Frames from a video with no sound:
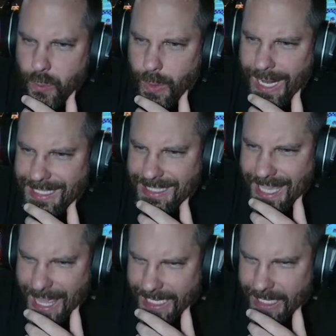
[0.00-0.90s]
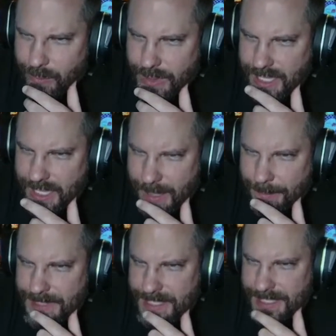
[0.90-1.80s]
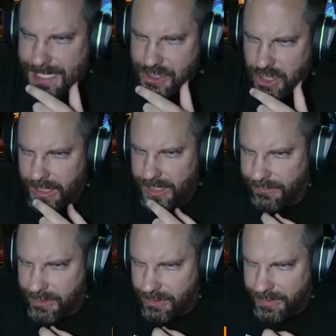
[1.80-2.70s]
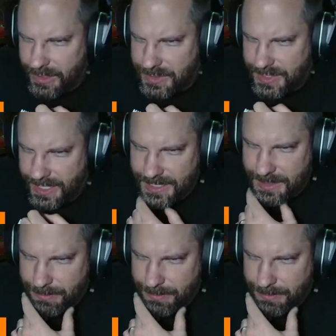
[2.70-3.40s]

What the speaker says: Wayne Kenny, what's up? Says, hi, Charlie. Love your videos. Thanks.